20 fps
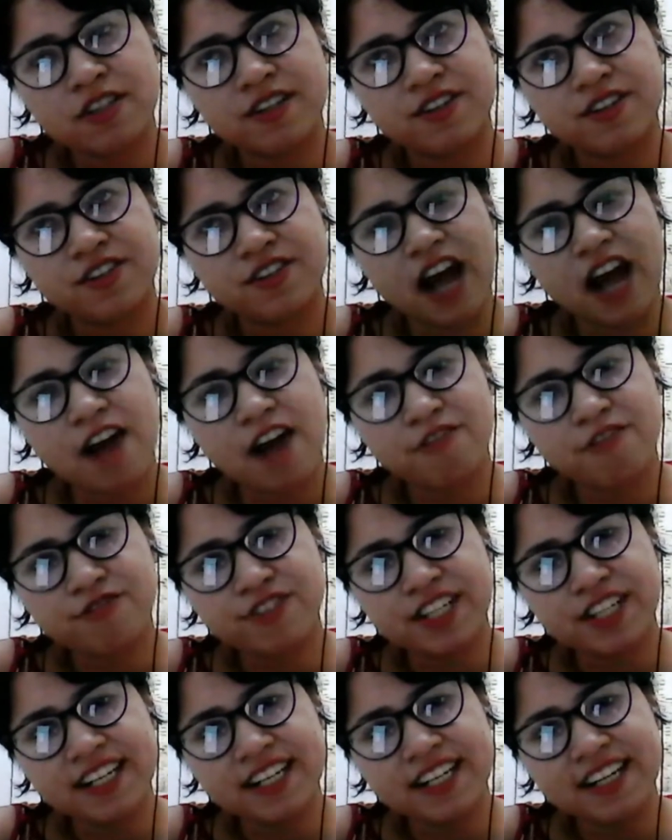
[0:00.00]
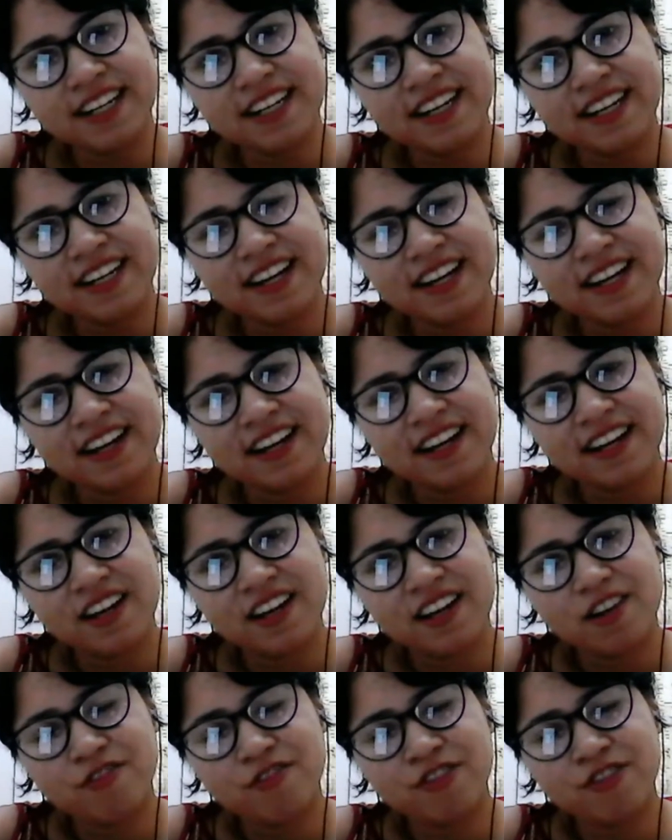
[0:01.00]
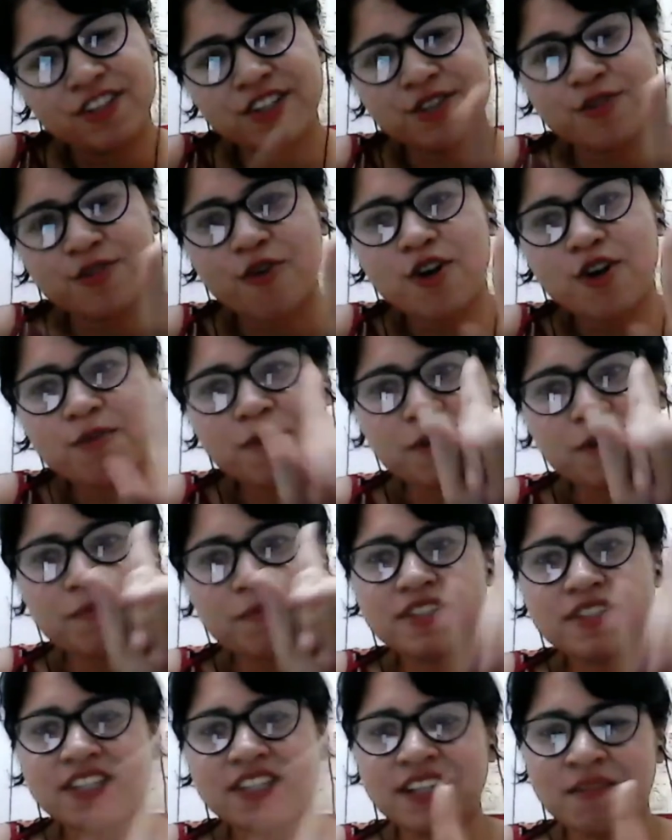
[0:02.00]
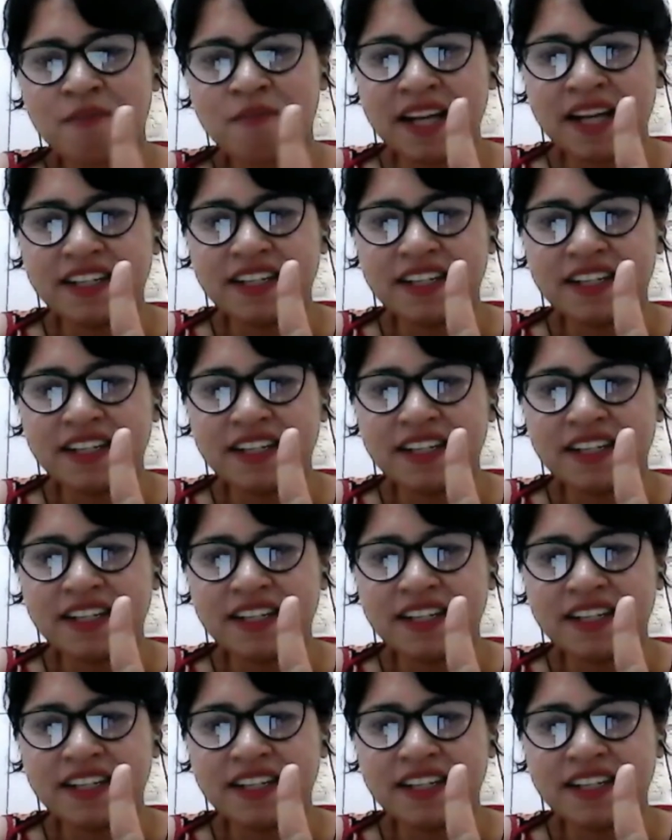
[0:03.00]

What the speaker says: drafted with the sole purpose in mind.